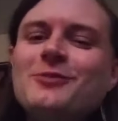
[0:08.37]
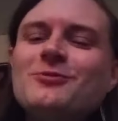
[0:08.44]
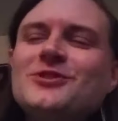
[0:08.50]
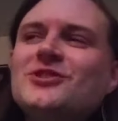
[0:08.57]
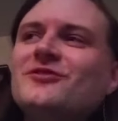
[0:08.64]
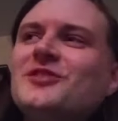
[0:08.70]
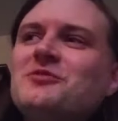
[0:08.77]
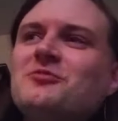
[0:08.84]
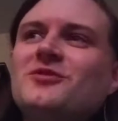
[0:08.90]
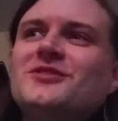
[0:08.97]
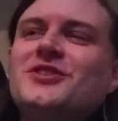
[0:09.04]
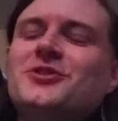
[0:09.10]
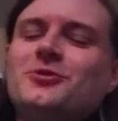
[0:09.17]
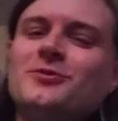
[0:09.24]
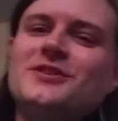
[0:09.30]
originally wanted
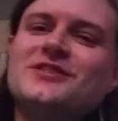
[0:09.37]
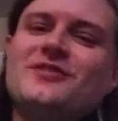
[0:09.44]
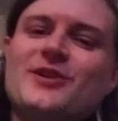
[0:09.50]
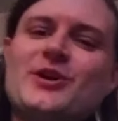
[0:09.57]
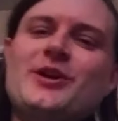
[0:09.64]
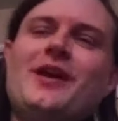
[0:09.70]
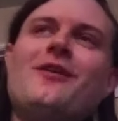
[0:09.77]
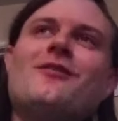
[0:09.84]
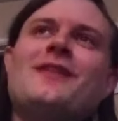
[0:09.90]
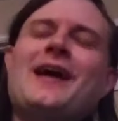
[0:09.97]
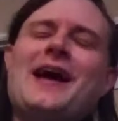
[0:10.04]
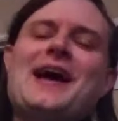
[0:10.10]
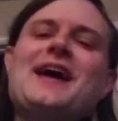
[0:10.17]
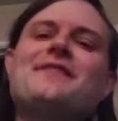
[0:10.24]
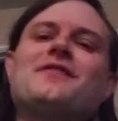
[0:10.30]
to do this like a year and a
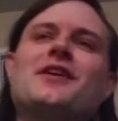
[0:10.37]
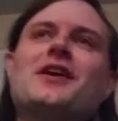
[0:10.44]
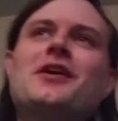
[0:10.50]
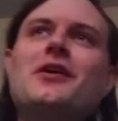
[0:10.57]
half